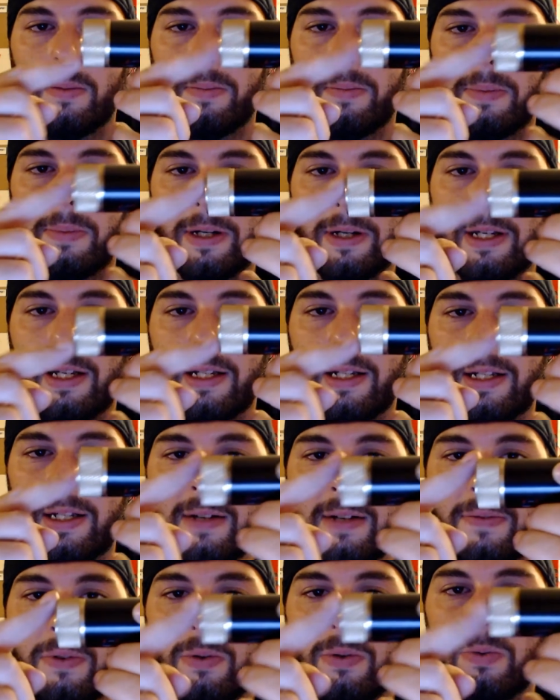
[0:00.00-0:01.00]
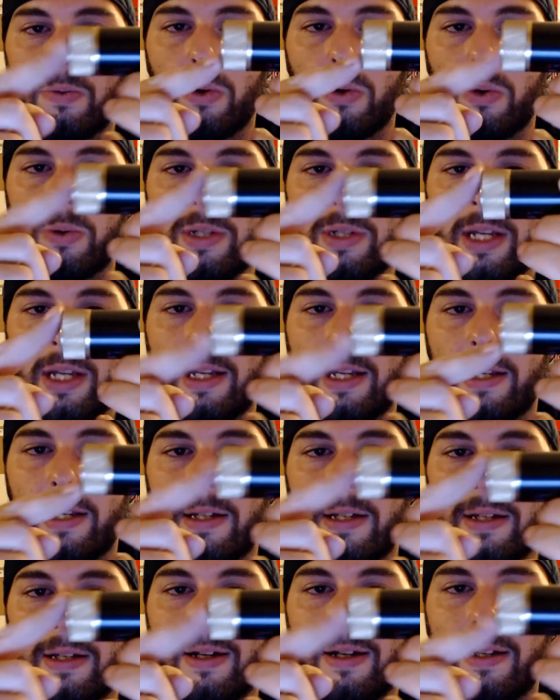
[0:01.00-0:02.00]
but I can never rotate
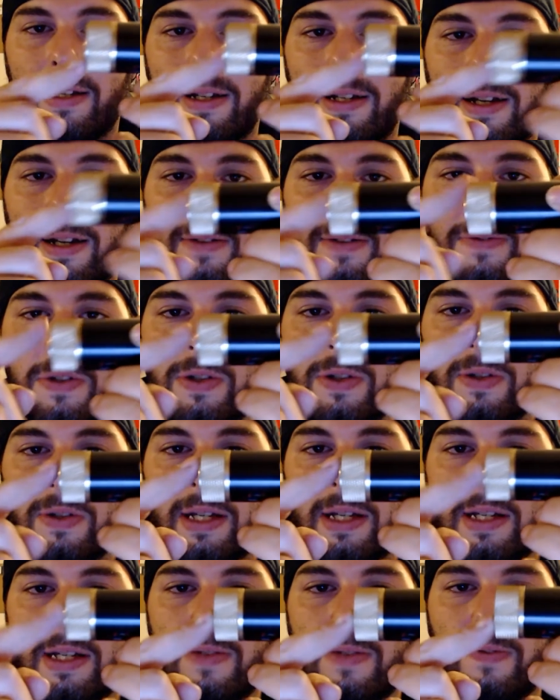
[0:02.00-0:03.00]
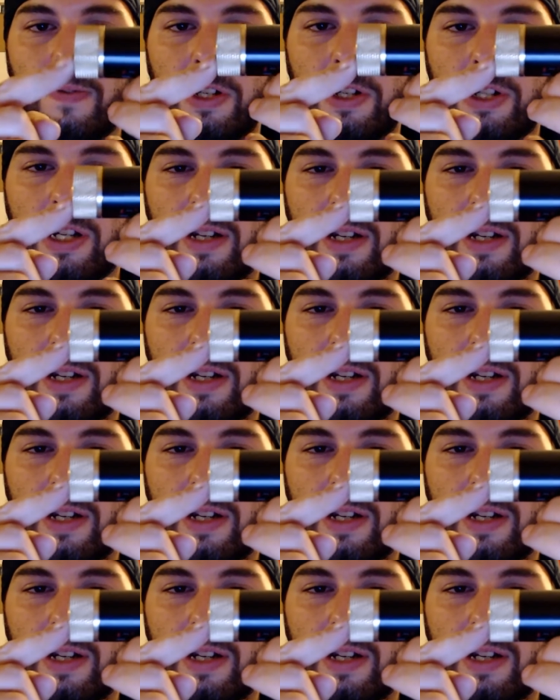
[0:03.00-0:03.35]
it enough so that it's flush.